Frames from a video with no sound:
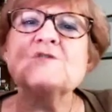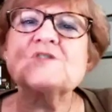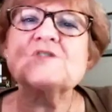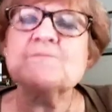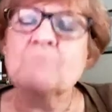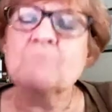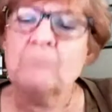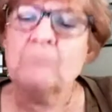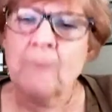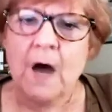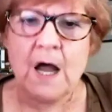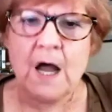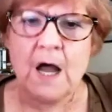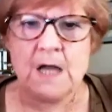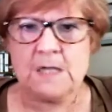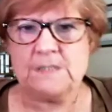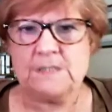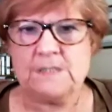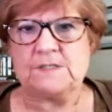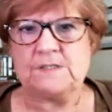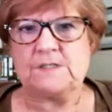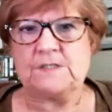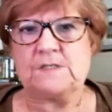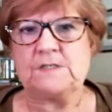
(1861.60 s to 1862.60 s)

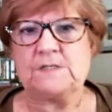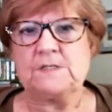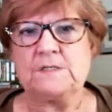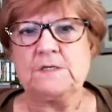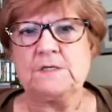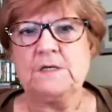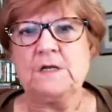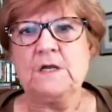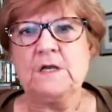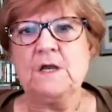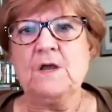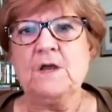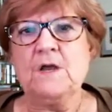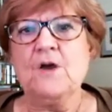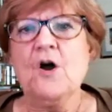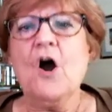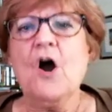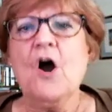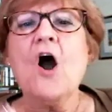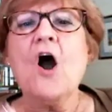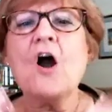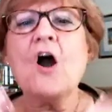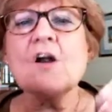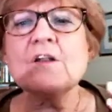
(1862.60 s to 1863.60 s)
months
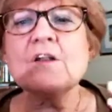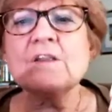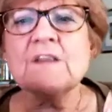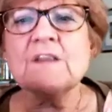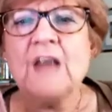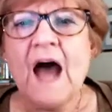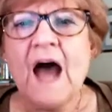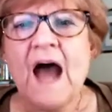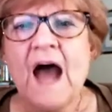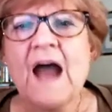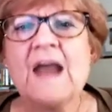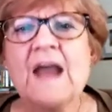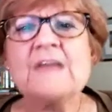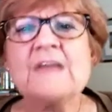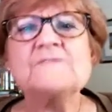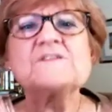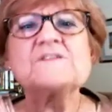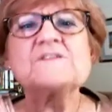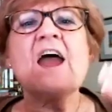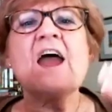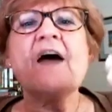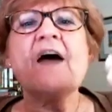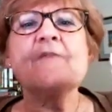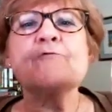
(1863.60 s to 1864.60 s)
our lives
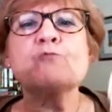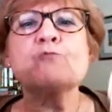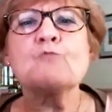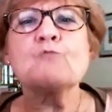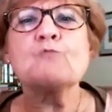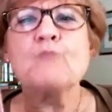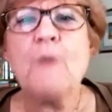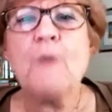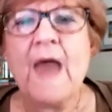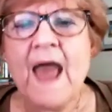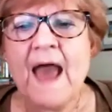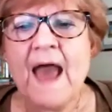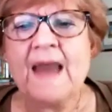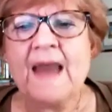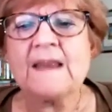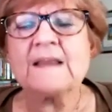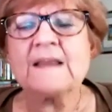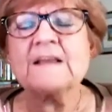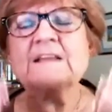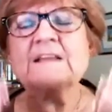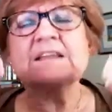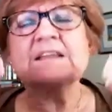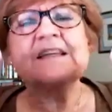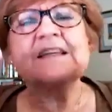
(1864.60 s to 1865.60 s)
have
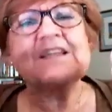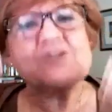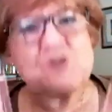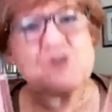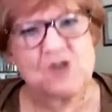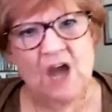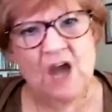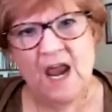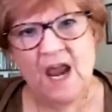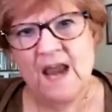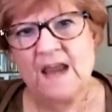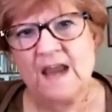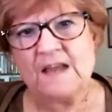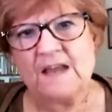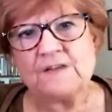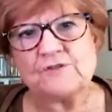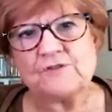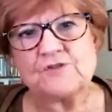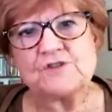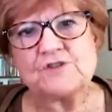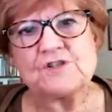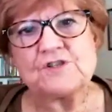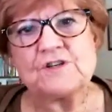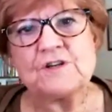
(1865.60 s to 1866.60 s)
radically
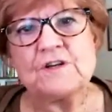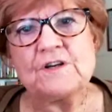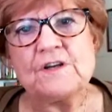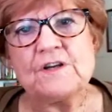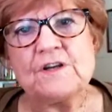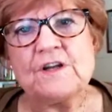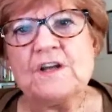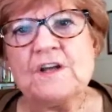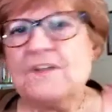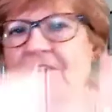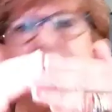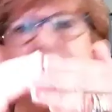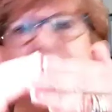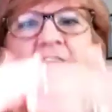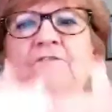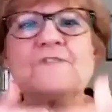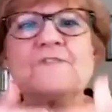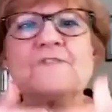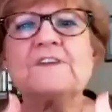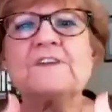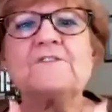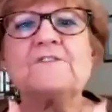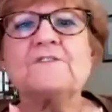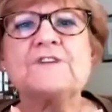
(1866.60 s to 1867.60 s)
changed. They have
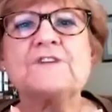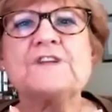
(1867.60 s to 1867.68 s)
literally